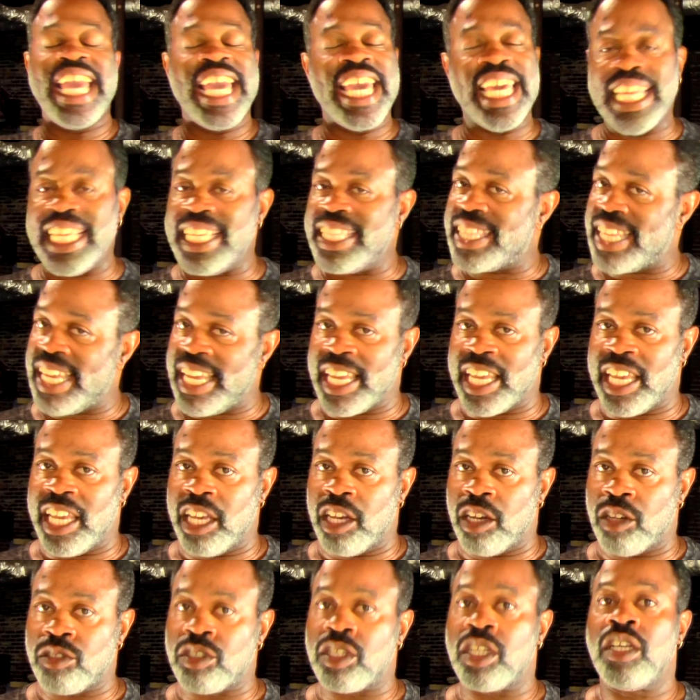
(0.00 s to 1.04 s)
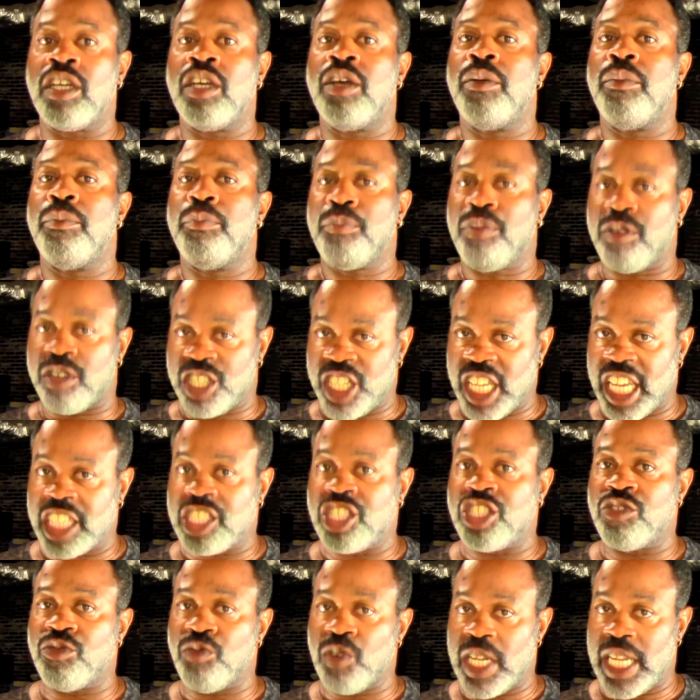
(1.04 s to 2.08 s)
anything else
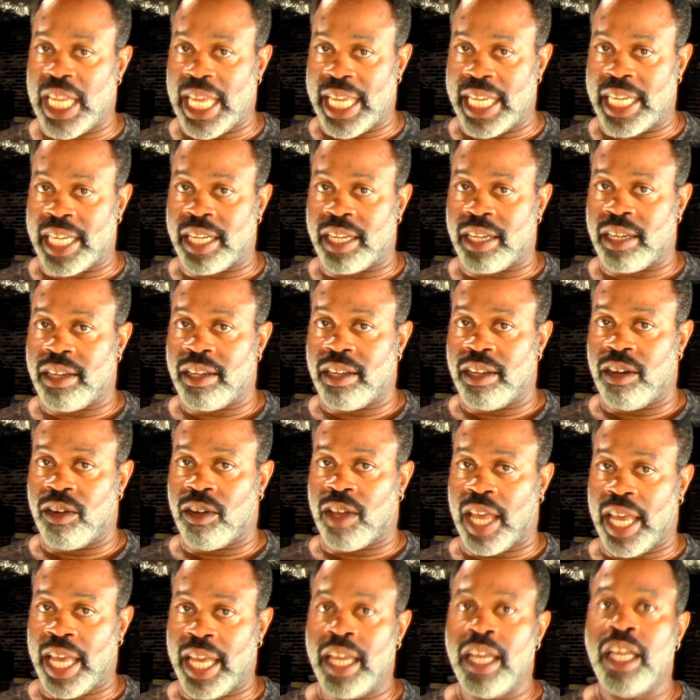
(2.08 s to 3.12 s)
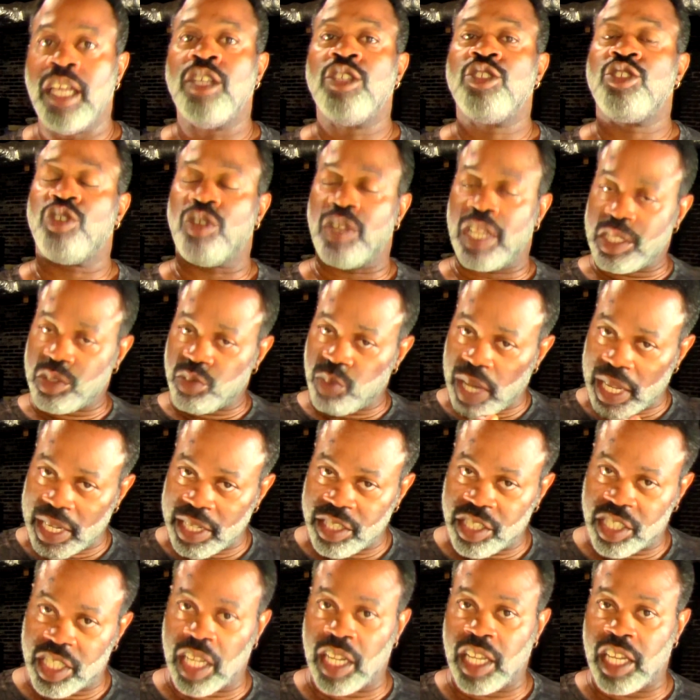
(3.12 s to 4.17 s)
protection related. Okay, so that's why the
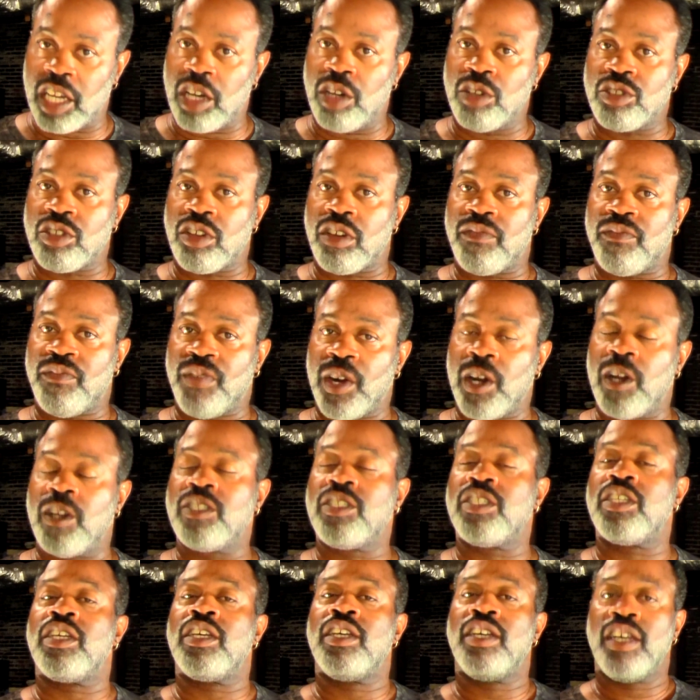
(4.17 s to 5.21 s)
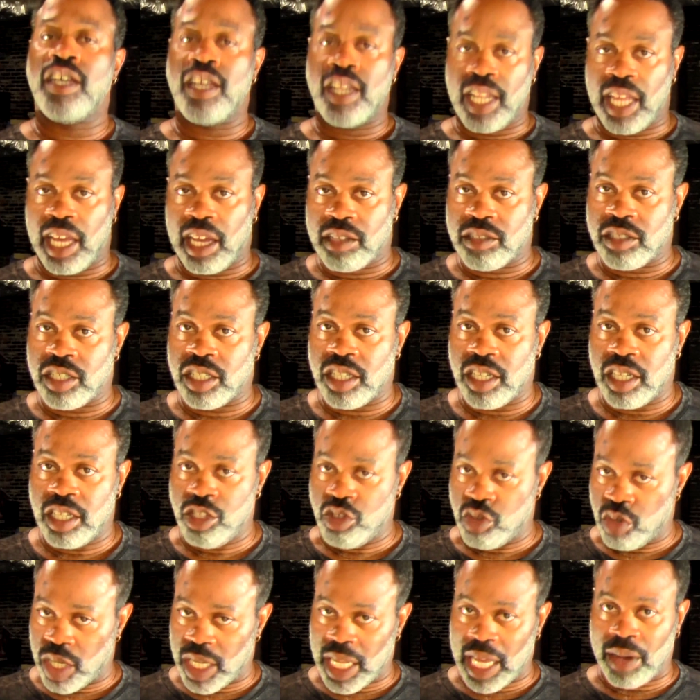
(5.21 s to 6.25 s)
sealant goes on first,
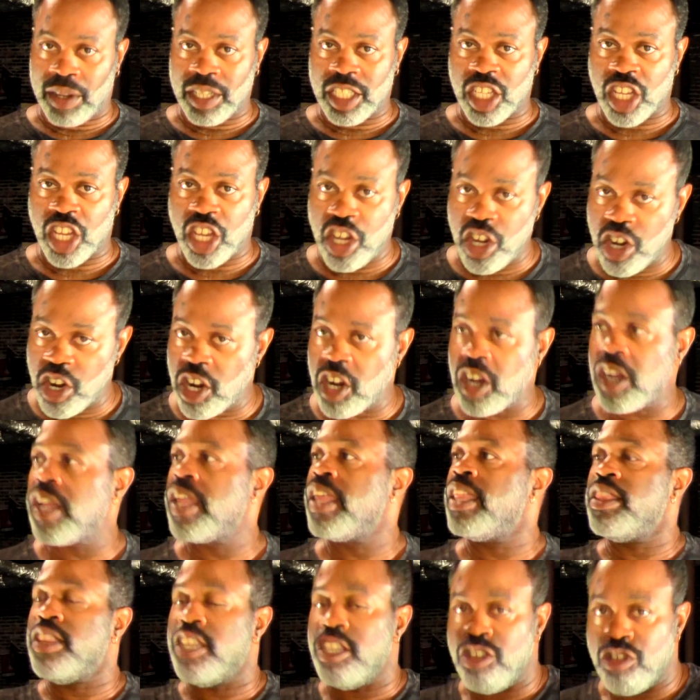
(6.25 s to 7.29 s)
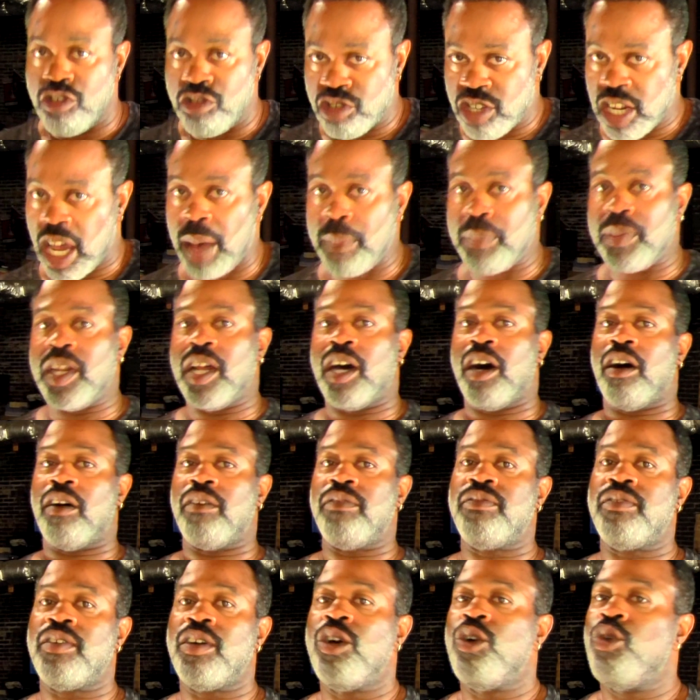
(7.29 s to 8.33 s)
you allow it to cure, then you top it
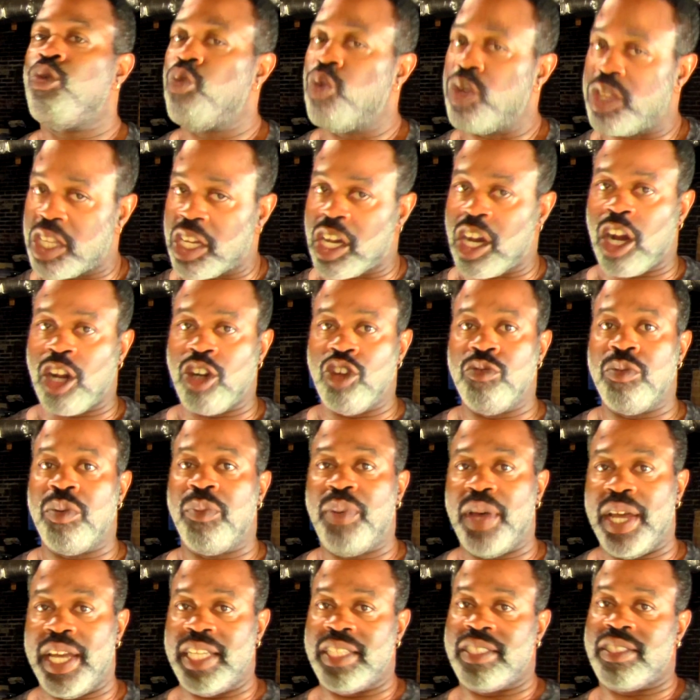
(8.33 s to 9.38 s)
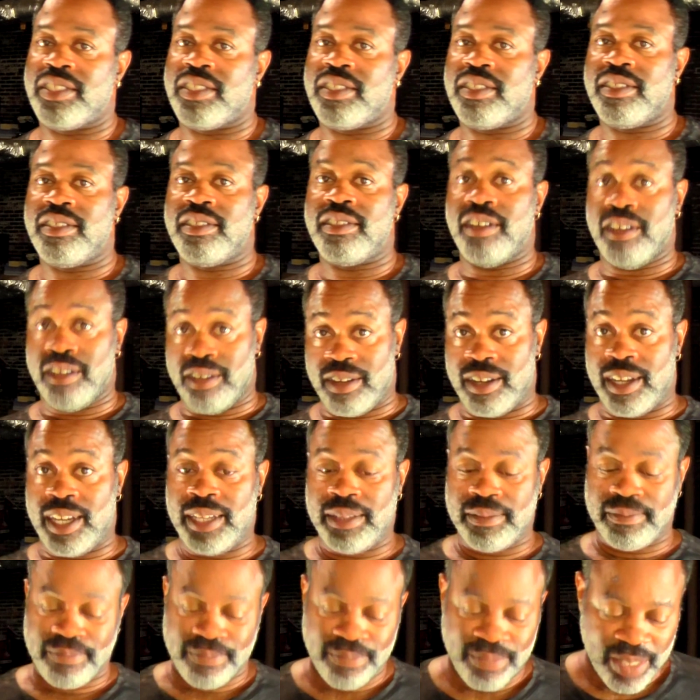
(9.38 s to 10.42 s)
off with the Carnauba paste. All
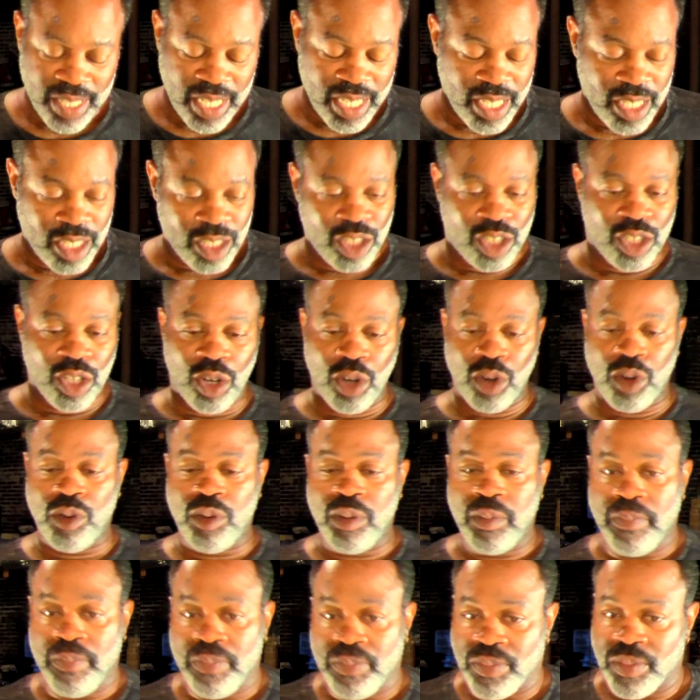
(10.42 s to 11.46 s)
right, so